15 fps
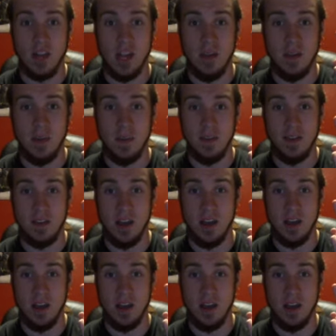Peace, peace
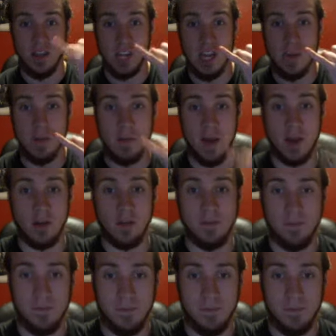out. Keep it metal.